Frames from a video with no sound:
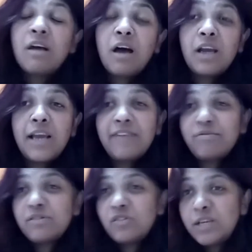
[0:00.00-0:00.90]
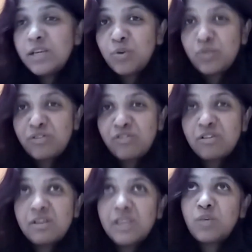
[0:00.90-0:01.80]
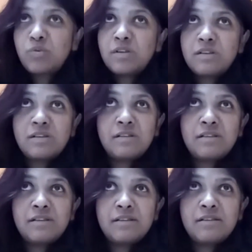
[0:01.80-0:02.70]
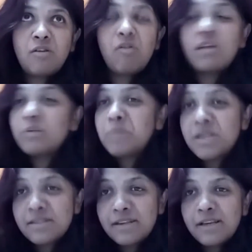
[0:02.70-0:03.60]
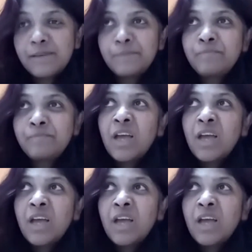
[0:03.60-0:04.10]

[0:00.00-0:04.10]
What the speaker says: Our life was really beautiful. It was all amazing.